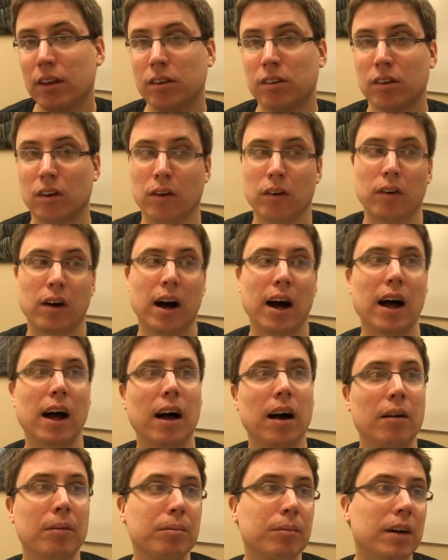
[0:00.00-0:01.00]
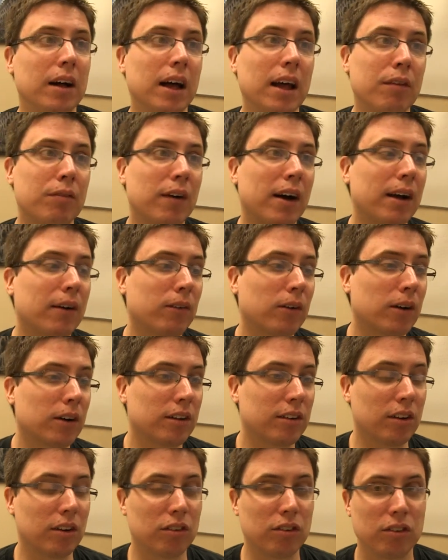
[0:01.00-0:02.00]
So, if I
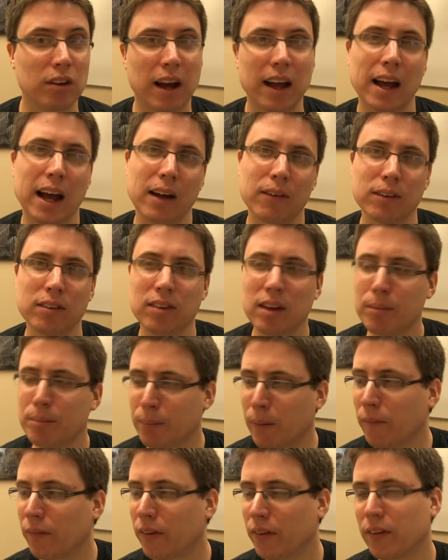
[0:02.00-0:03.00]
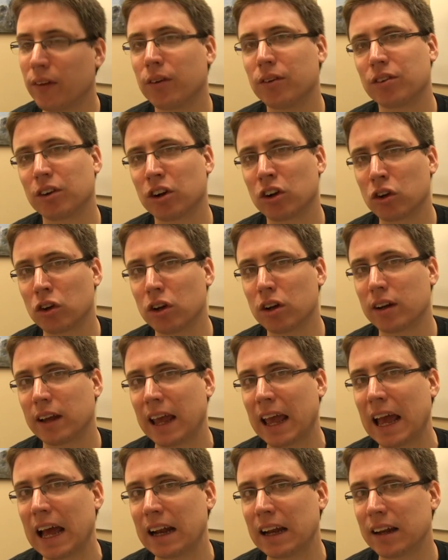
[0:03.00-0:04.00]
were to, I would say both of those are good
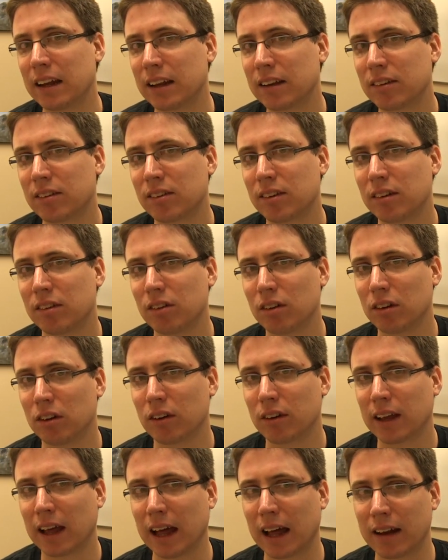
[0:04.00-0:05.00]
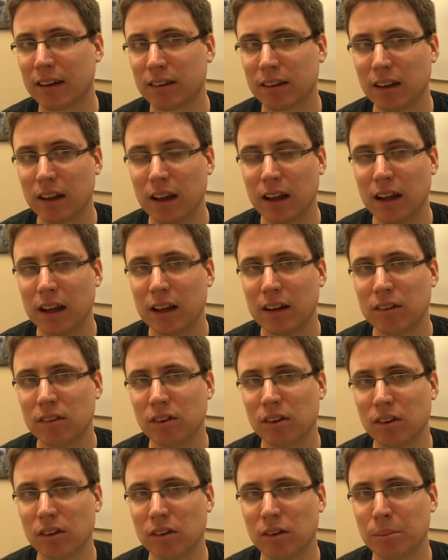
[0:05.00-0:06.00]
candidates to look at
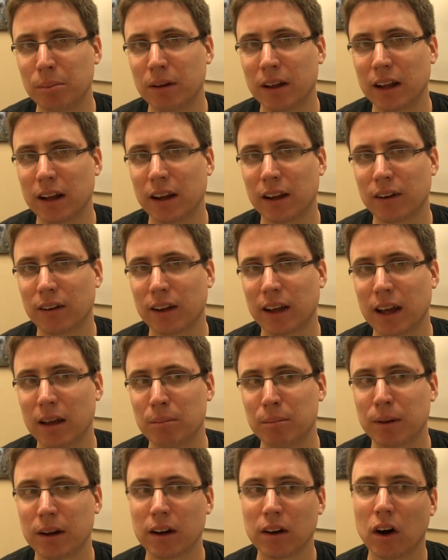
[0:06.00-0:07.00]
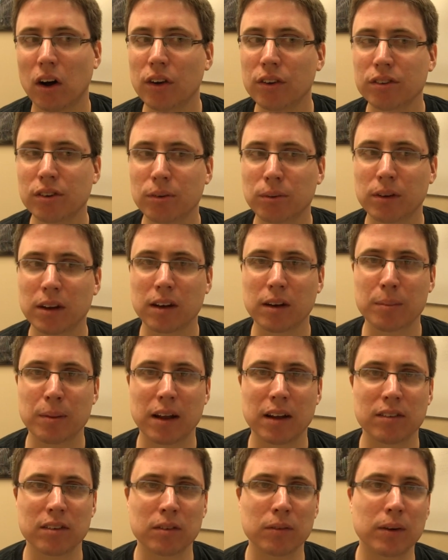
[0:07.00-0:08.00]
to play another game. But it also really
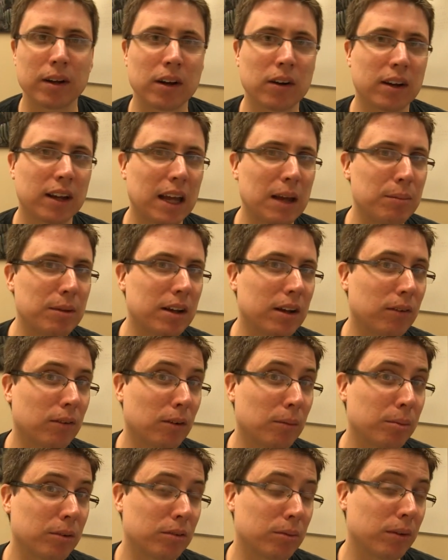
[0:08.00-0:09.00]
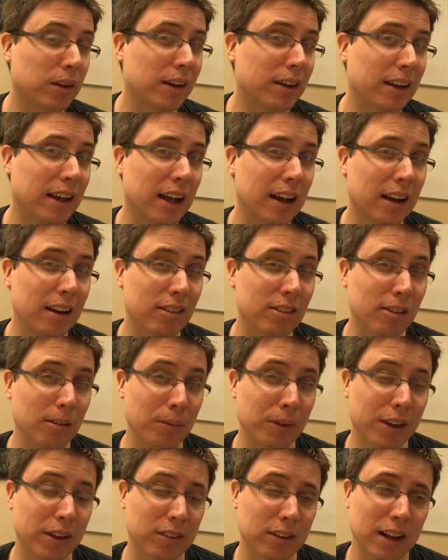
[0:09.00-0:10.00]
depends on what your gaming group is willing to get into,
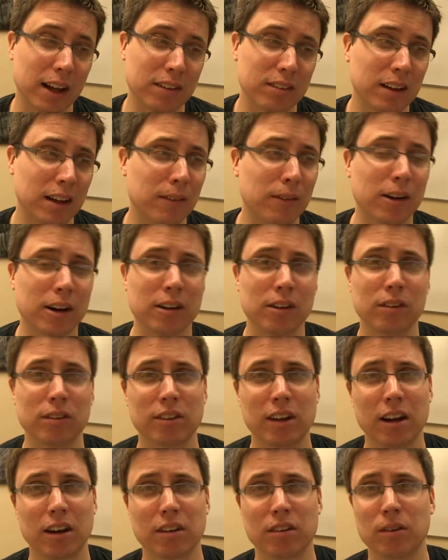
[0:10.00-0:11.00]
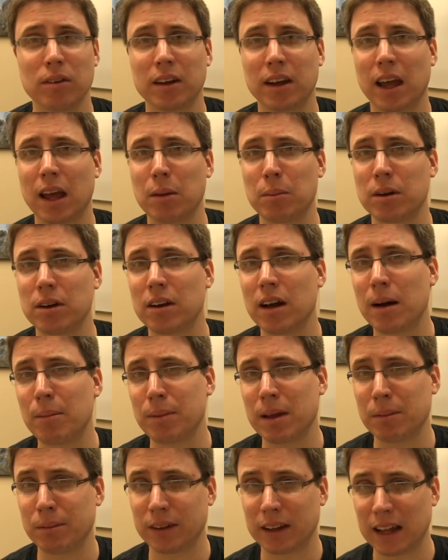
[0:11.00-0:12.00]
because the last thing you want to do is get into a game and
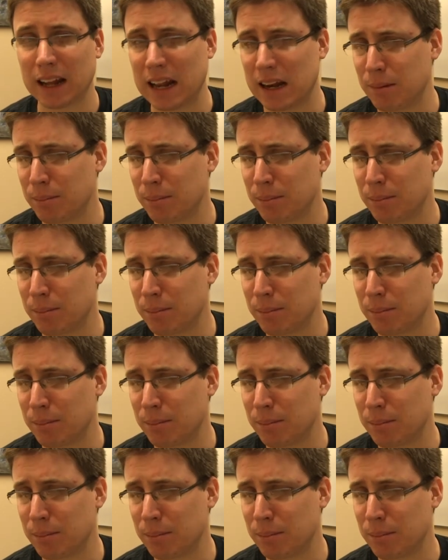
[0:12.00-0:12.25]
not be able to get